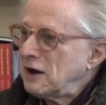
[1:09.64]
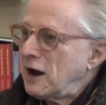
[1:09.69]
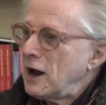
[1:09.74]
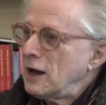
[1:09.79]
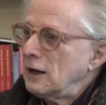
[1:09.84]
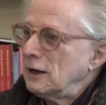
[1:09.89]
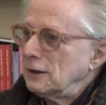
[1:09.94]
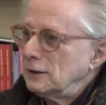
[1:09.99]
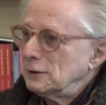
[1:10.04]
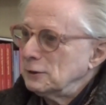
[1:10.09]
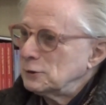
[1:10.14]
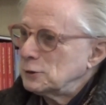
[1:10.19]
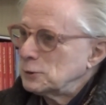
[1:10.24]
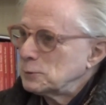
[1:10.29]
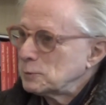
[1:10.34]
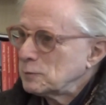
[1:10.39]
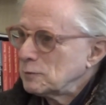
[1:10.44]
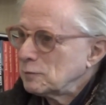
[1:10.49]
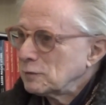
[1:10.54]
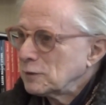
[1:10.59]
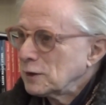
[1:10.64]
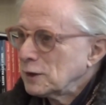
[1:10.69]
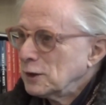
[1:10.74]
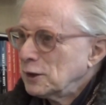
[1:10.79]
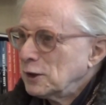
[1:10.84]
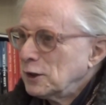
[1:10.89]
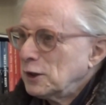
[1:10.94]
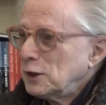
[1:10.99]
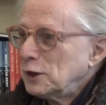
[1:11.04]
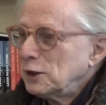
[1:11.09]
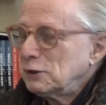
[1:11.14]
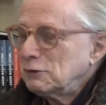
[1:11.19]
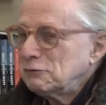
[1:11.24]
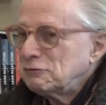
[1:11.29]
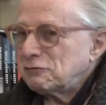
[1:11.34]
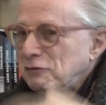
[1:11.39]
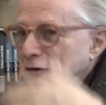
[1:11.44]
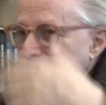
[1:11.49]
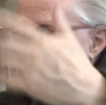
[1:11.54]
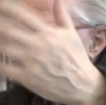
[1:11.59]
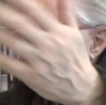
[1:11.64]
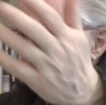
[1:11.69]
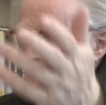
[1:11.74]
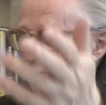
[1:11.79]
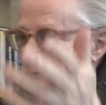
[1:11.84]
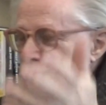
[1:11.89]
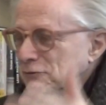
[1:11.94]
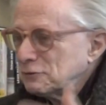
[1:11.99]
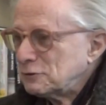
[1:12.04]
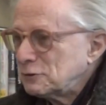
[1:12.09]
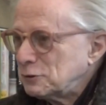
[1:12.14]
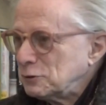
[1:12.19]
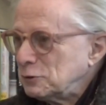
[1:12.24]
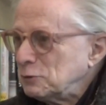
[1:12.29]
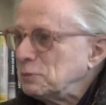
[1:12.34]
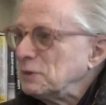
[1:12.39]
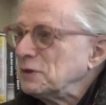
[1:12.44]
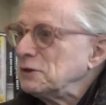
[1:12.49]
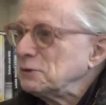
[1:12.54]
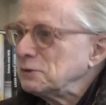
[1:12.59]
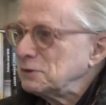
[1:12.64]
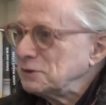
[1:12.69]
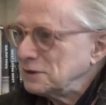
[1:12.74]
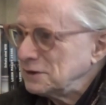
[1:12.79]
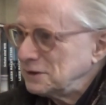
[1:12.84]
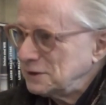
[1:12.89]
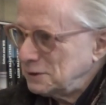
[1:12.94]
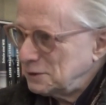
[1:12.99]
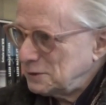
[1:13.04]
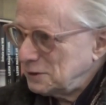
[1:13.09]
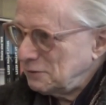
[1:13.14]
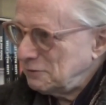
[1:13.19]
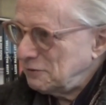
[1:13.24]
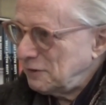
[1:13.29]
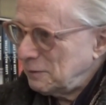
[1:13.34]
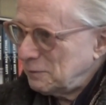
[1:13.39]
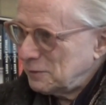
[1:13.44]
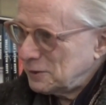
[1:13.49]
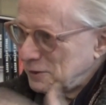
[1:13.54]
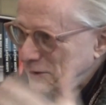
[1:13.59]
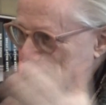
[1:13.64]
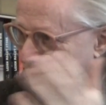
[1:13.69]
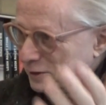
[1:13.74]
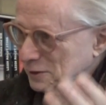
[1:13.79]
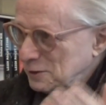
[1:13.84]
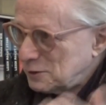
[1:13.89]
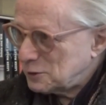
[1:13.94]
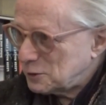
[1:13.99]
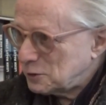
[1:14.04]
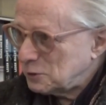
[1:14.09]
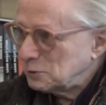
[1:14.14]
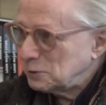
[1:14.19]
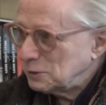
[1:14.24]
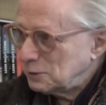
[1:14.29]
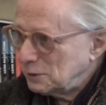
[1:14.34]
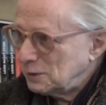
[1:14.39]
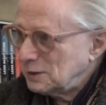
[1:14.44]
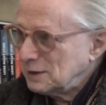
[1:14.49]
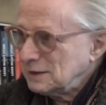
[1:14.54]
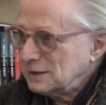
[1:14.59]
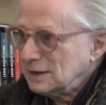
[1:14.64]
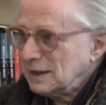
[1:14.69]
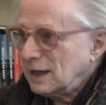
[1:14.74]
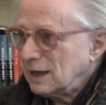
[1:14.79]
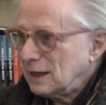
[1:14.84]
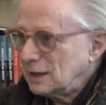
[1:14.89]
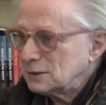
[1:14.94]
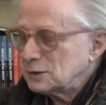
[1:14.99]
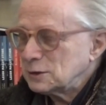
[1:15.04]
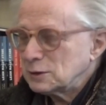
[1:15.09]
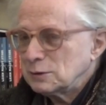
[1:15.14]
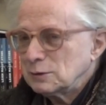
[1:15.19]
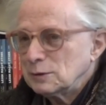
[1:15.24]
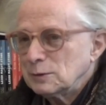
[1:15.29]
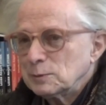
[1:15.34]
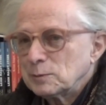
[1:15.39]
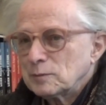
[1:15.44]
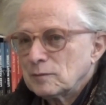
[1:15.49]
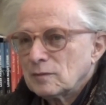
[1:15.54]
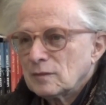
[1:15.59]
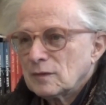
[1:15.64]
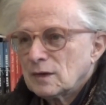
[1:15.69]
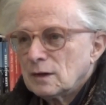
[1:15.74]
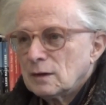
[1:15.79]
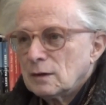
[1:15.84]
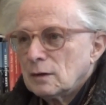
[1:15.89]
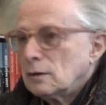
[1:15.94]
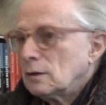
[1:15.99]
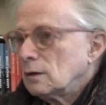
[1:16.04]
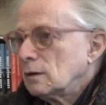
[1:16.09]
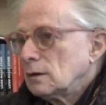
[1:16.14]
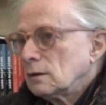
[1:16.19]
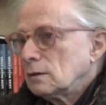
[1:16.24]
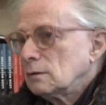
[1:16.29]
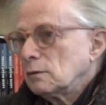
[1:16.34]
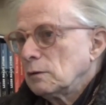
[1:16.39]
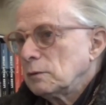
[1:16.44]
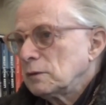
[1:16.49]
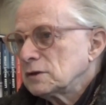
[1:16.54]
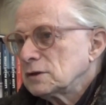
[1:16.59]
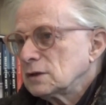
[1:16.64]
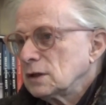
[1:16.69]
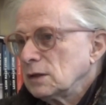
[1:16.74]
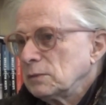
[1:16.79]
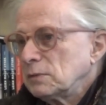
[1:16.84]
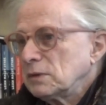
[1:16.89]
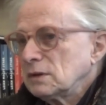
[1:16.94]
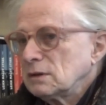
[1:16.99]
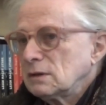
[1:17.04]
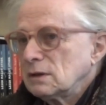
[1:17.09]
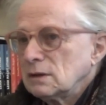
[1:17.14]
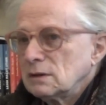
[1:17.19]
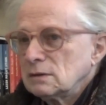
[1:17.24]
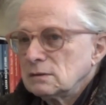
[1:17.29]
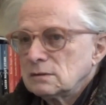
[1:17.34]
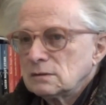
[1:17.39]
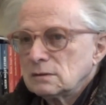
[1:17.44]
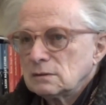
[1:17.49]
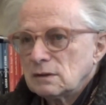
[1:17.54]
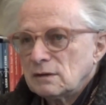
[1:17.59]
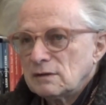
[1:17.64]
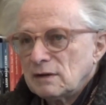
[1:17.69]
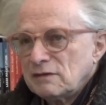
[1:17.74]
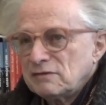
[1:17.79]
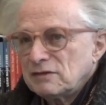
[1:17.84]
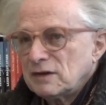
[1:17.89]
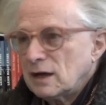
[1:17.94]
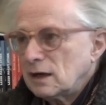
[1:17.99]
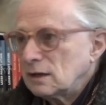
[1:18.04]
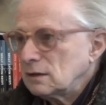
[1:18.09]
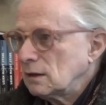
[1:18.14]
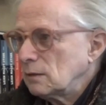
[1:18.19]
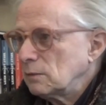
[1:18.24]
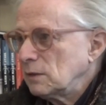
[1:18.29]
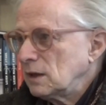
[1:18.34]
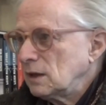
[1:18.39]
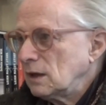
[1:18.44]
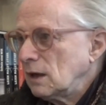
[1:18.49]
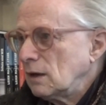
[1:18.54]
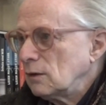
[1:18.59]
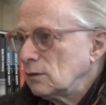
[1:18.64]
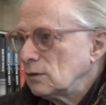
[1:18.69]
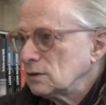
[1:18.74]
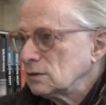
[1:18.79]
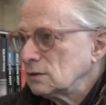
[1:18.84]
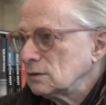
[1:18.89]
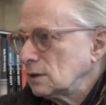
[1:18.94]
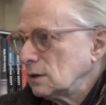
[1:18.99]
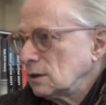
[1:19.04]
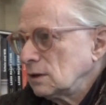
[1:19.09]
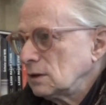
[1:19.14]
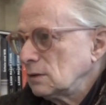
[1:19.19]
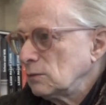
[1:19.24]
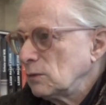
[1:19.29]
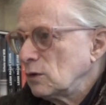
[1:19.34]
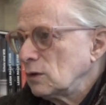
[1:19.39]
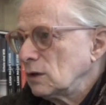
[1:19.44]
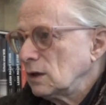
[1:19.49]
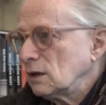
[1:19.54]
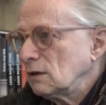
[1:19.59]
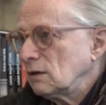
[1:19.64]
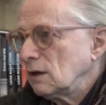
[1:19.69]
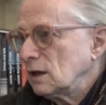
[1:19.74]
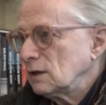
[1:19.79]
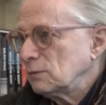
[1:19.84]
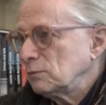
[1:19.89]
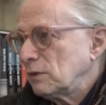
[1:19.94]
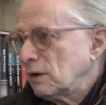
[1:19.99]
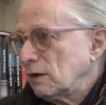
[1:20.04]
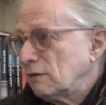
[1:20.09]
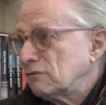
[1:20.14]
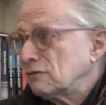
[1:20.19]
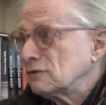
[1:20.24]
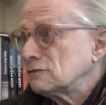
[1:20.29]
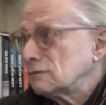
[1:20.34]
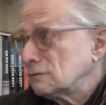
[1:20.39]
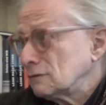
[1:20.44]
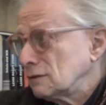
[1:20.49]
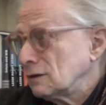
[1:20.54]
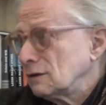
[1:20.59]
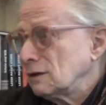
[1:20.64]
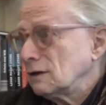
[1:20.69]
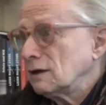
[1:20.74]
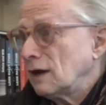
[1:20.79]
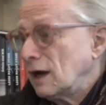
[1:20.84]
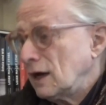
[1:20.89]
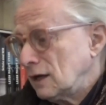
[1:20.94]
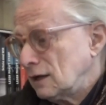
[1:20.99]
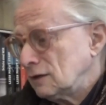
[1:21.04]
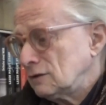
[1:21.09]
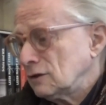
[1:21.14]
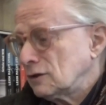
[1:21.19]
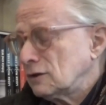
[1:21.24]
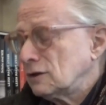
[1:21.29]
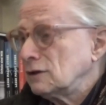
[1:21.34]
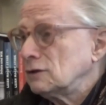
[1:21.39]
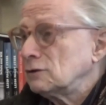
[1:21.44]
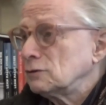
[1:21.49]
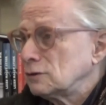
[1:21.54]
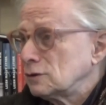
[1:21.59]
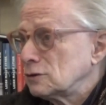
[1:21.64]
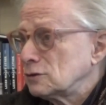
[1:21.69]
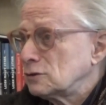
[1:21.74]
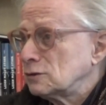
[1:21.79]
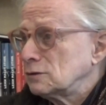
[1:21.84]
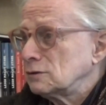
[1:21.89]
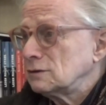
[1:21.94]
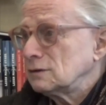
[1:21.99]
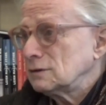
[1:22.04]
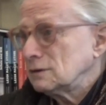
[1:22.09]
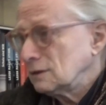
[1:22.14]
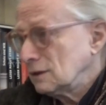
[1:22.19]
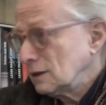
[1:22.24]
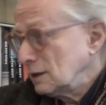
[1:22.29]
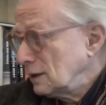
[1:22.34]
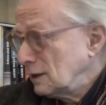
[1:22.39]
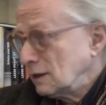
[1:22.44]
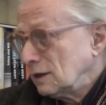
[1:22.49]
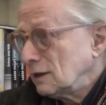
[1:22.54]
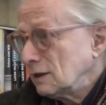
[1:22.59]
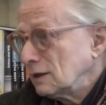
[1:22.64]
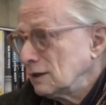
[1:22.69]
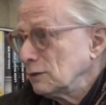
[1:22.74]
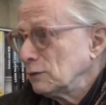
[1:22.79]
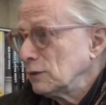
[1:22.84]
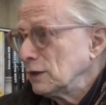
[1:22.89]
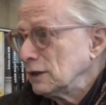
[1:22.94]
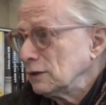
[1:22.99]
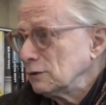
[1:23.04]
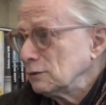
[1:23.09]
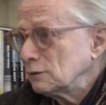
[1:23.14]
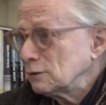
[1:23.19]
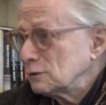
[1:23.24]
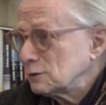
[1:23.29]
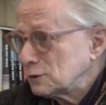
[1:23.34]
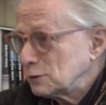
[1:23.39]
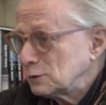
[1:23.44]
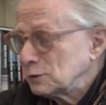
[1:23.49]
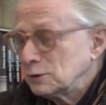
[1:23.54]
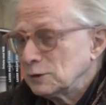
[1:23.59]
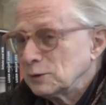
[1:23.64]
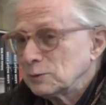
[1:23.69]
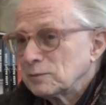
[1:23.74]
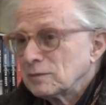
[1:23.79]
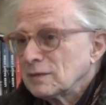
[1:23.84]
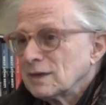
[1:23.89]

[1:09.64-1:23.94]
island in front of Cooper Union, is a famous school, art school. We were sleeping there, and so I forgot how many hours, and then in the morning I had breakfast, and then I had the key to the studio, and I went into the studio.